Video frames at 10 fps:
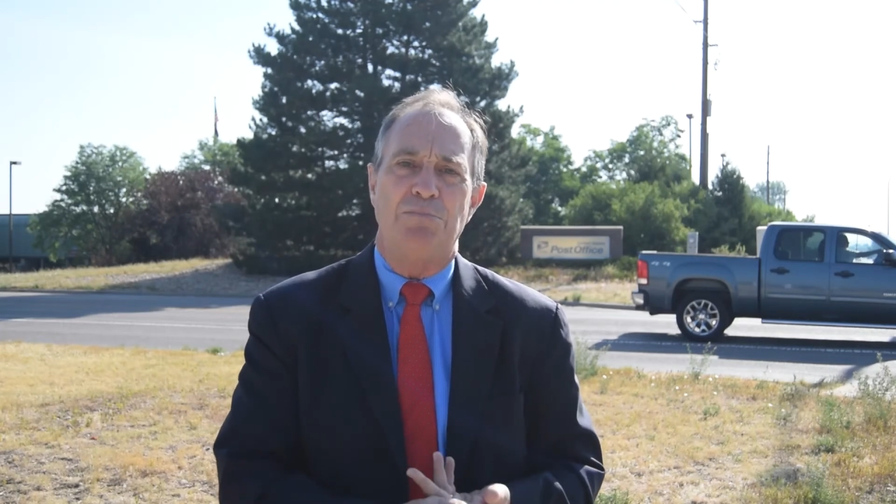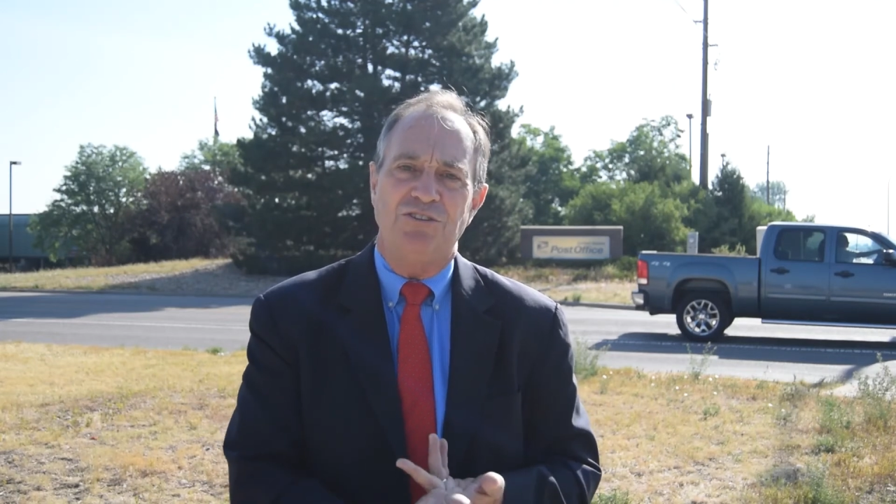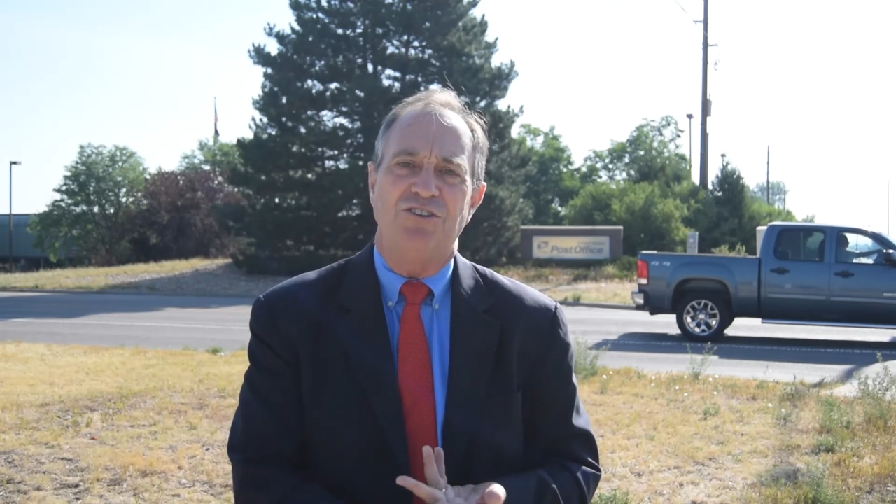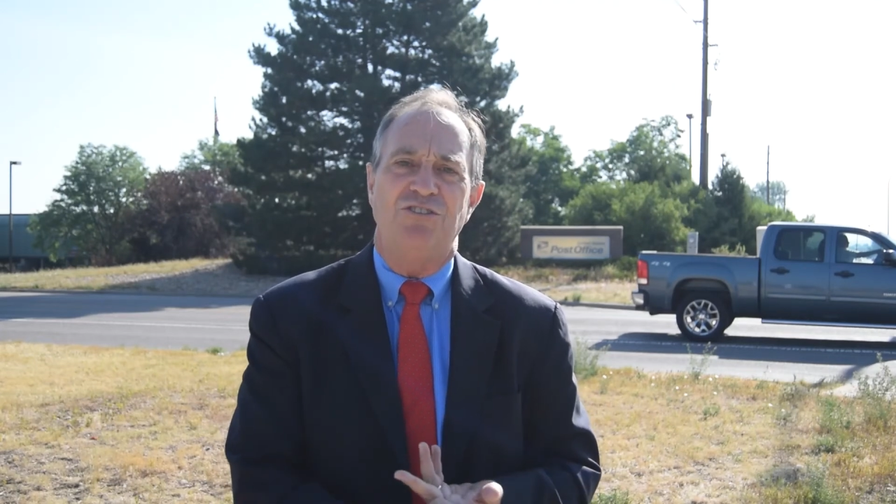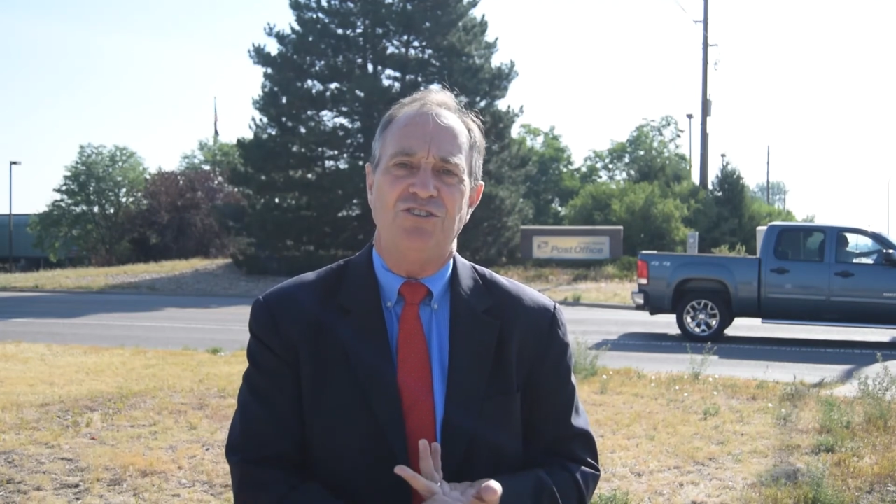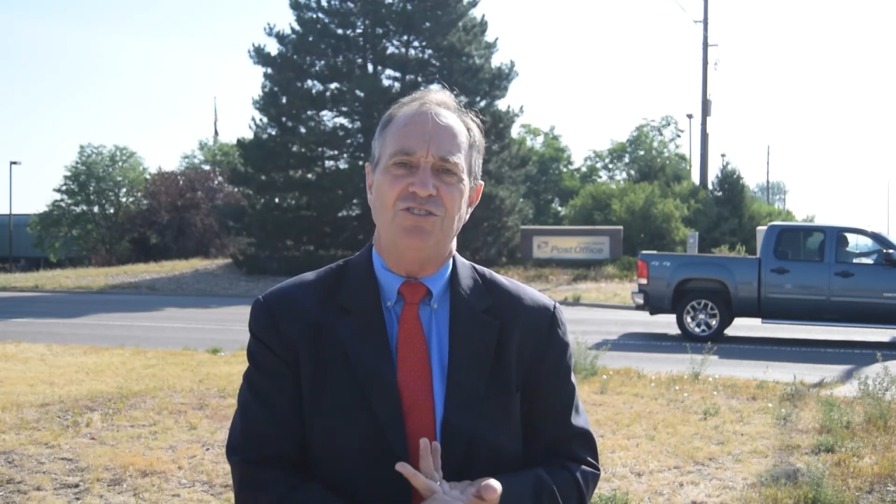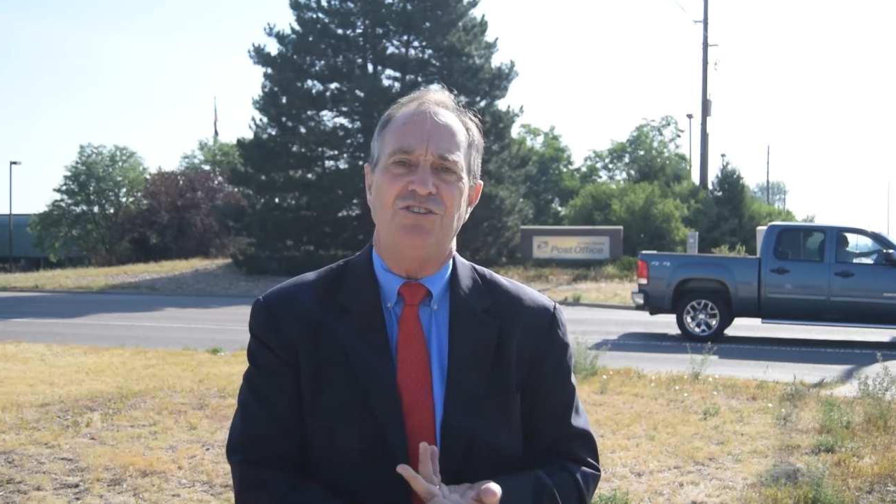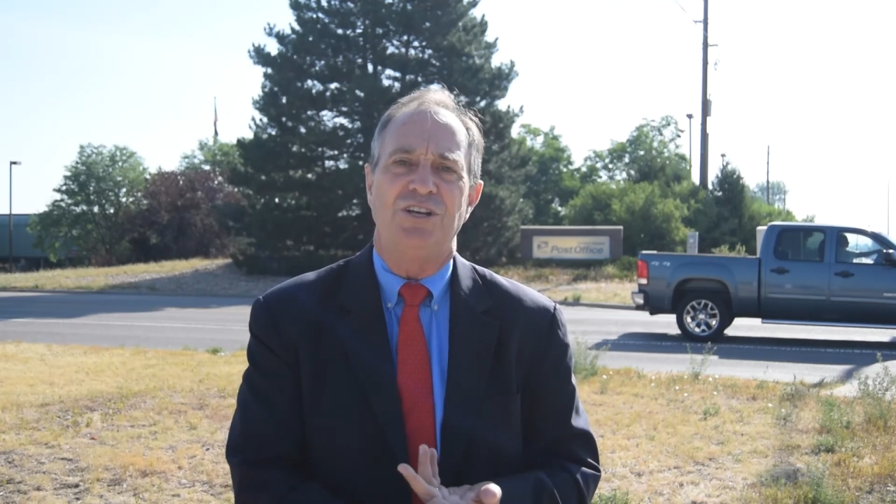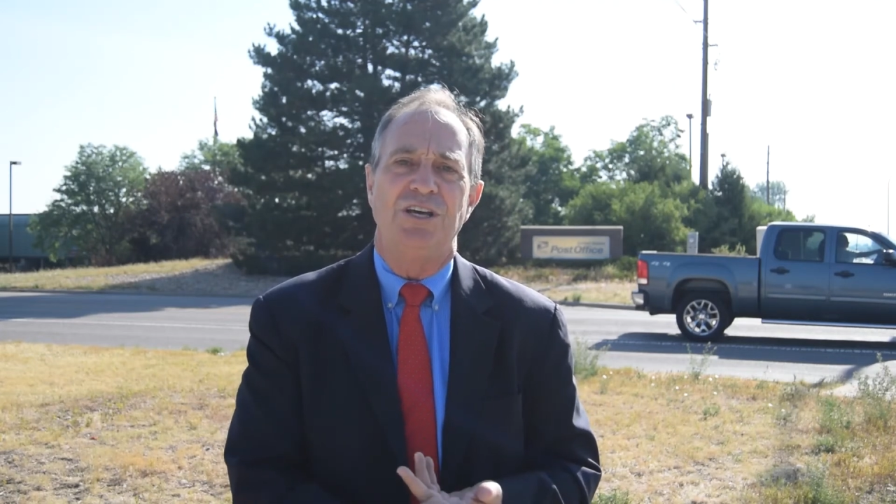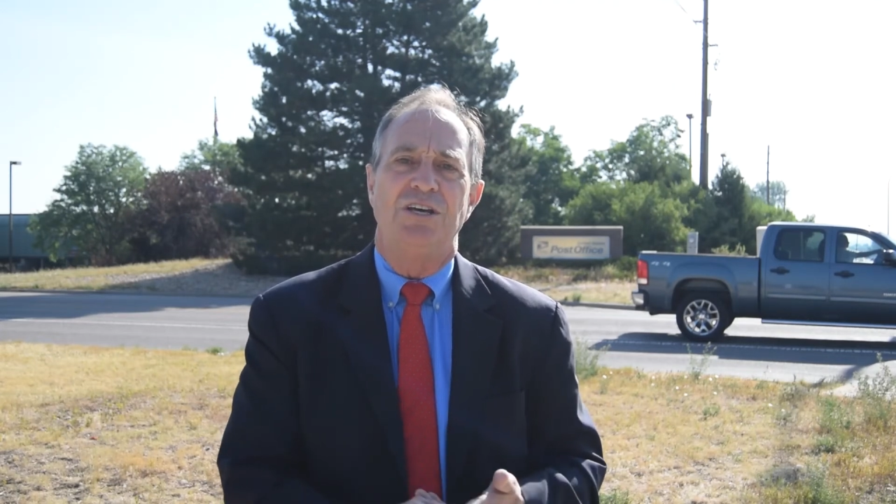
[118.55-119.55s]
Businesses
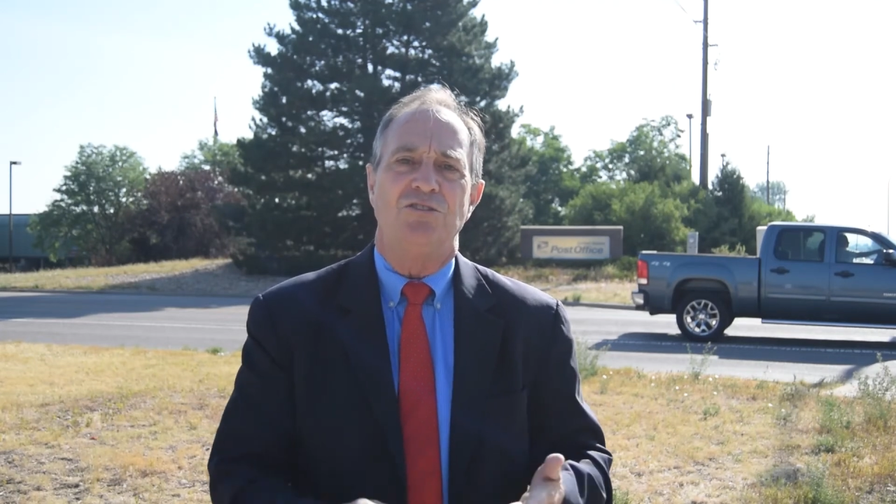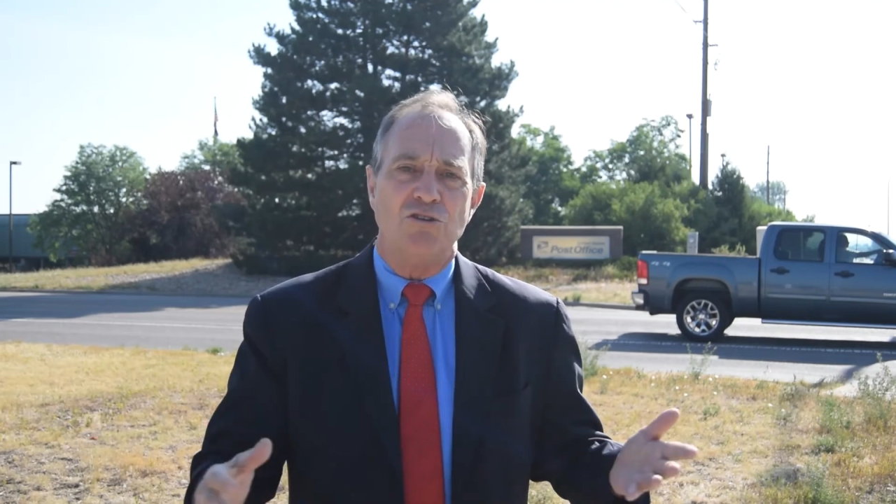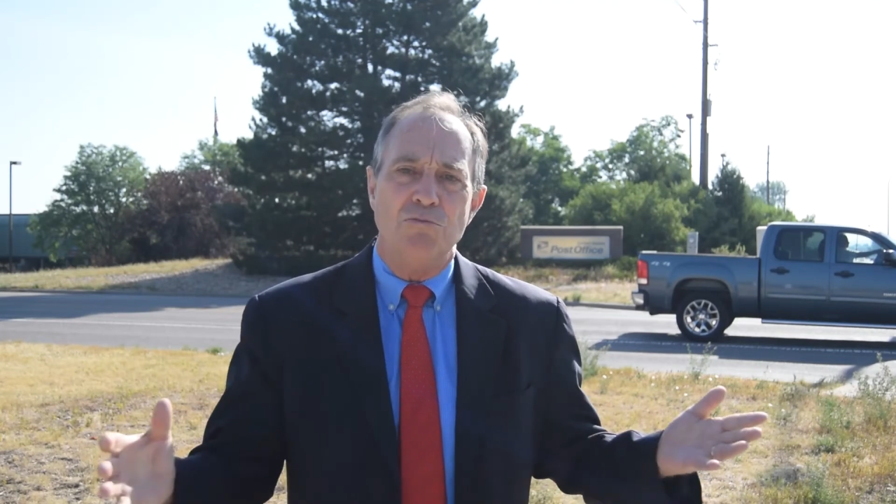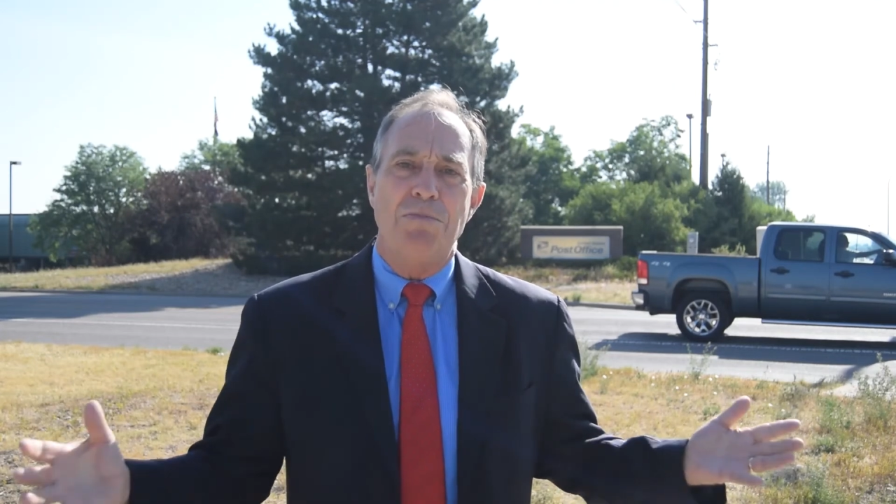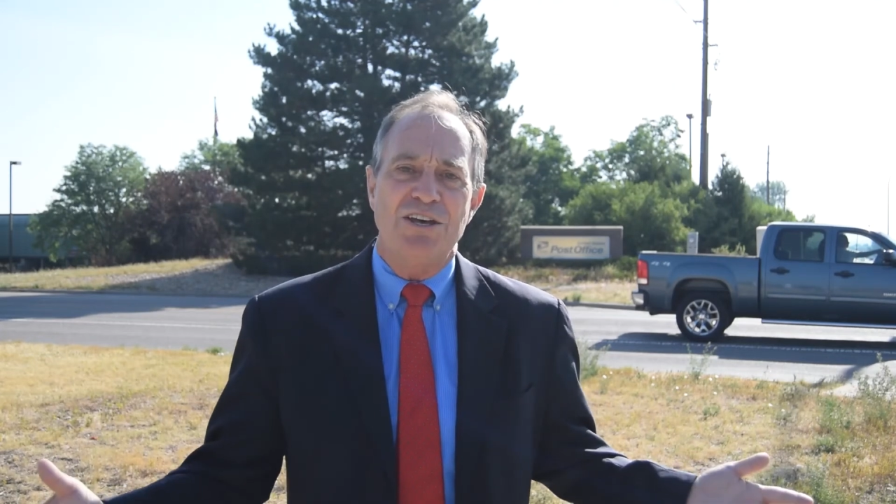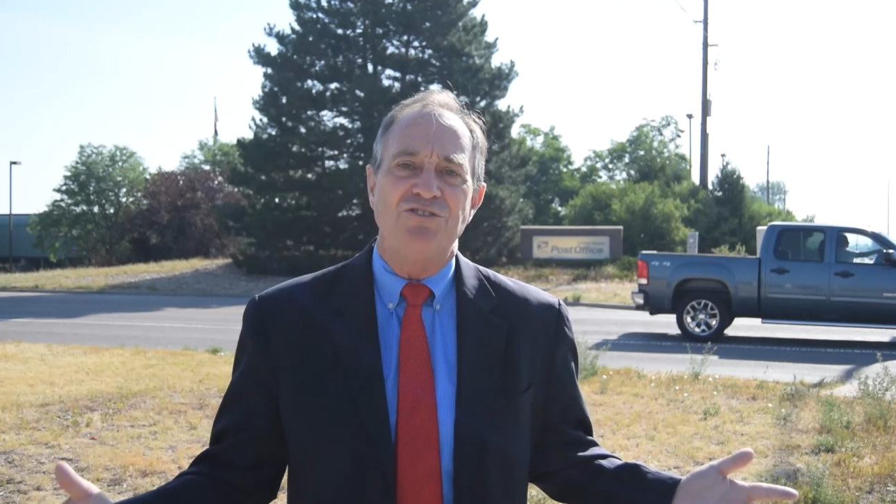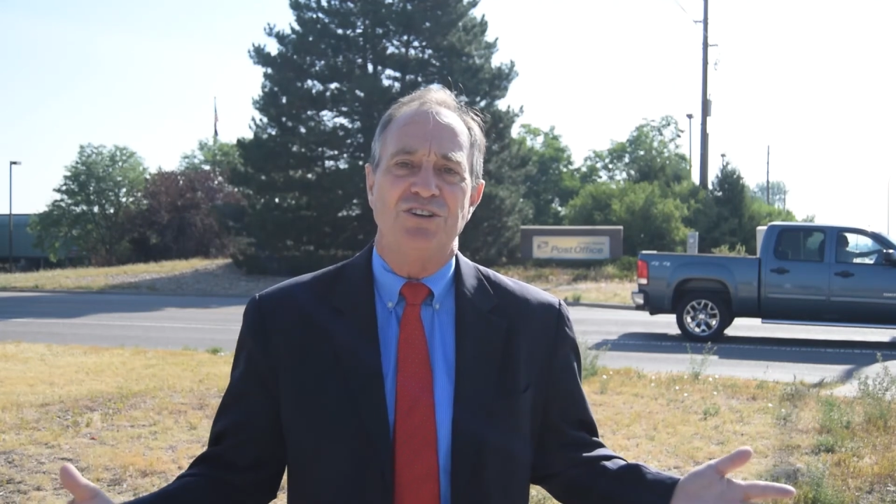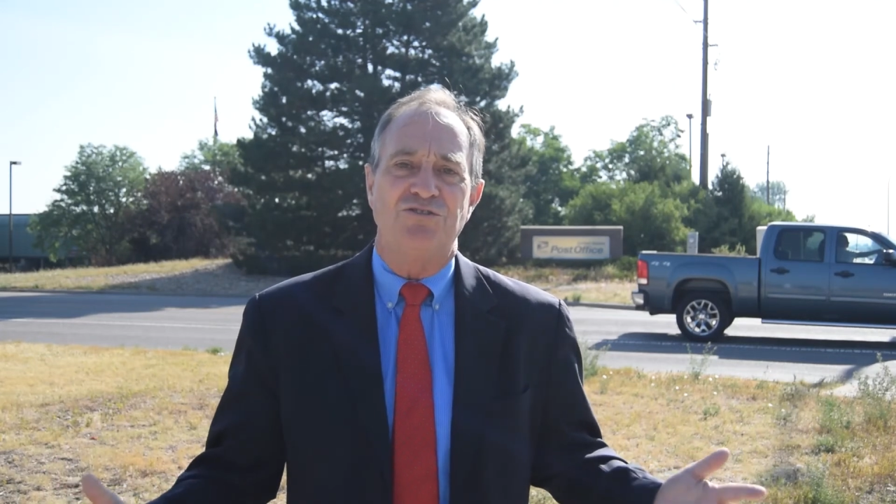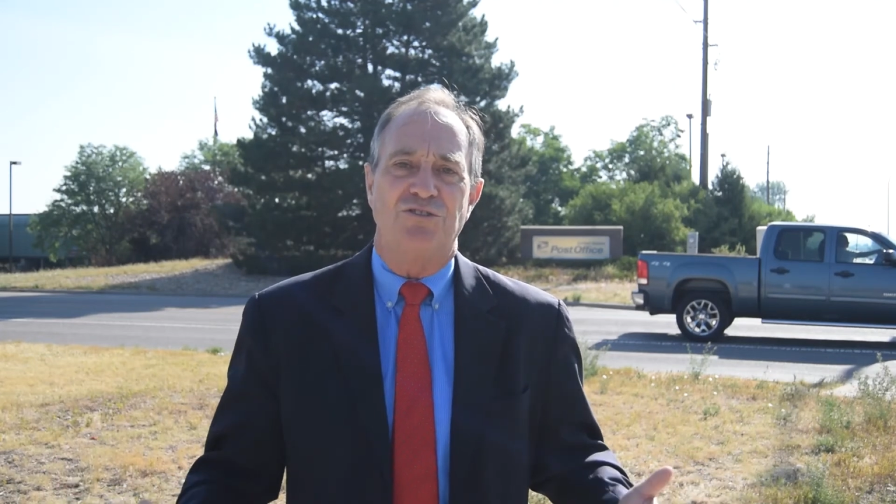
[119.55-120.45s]
do business